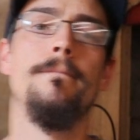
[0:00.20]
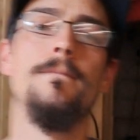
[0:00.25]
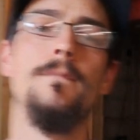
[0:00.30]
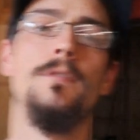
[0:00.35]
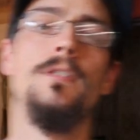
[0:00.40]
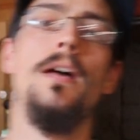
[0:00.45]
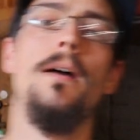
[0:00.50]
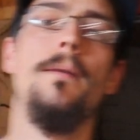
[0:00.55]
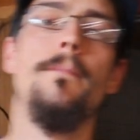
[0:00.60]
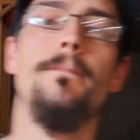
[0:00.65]

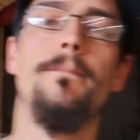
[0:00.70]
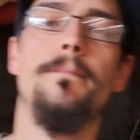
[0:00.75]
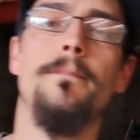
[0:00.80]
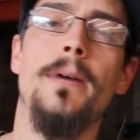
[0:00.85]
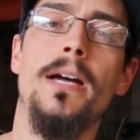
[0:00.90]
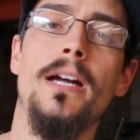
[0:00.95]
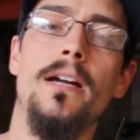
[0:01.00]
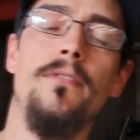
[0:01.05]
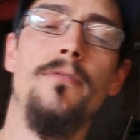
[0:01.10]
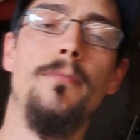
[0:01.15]
What's up,
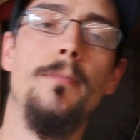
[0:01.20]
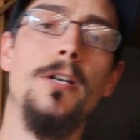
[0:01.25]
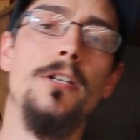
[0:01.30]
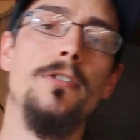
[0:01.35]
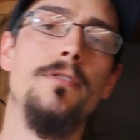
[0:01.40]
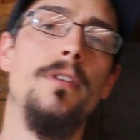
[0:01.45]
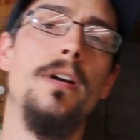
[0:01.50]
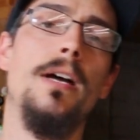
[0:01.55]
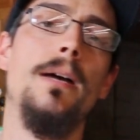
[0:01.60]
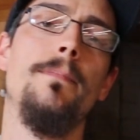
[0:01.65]
Matt from
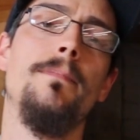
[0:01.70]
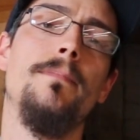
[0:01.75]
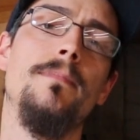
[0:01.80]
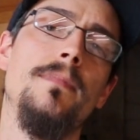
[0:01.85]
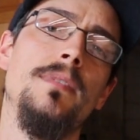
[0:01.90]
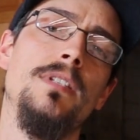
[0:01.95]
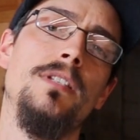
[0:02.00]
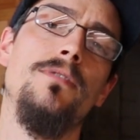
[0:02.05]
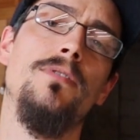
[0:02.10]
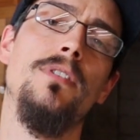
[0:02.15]
Urchfab.
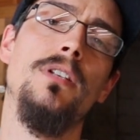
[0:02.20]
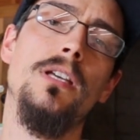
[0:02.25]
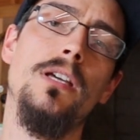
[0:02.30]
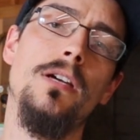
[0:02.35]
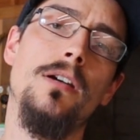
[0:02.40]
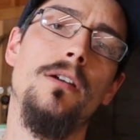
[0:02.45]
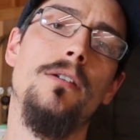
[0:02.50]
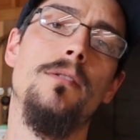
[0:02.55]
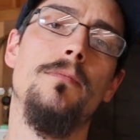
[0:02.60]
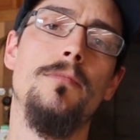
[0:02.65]
In this
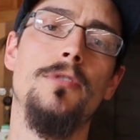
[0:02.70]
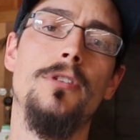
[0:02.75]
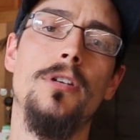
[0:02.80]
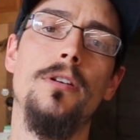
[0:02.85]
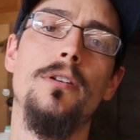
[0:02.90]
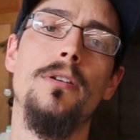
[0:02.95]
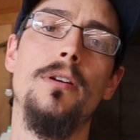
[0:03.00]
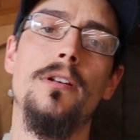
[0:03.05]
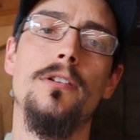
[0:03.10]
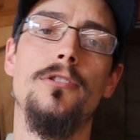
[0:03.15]
video I'm
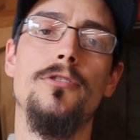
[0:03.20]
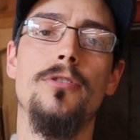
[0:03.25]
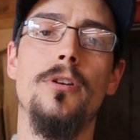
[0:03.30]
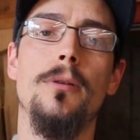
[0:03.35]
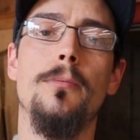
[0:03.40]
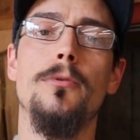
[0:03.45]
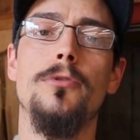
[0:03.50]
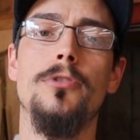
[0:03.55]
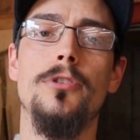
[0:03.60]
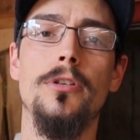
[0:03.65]
showing you how to
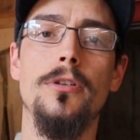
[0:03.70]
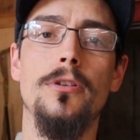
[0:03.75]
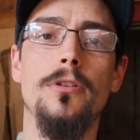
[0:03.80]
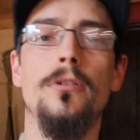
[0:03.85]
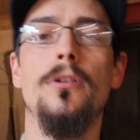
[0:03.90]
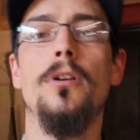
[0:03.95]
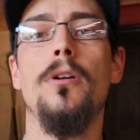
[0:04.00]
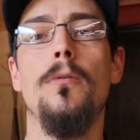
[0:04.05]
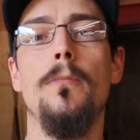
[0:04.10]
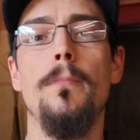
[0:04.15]
troubleshoot
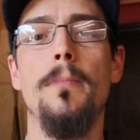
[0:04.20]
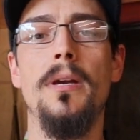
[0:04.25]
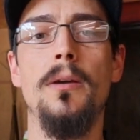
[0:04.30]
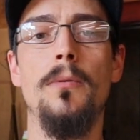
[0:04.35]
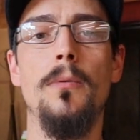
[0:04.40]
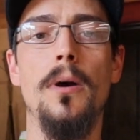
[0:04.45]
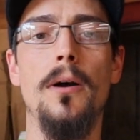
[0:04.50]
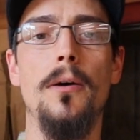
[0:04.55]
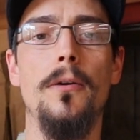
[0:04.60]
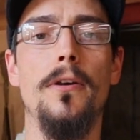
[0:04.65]
your old
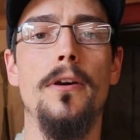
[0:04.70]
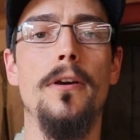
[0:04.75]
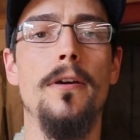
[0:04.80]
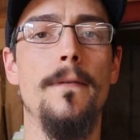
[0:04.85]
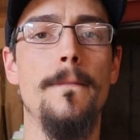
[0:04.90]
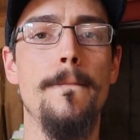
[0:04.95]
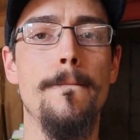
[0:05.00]
Mig Welder.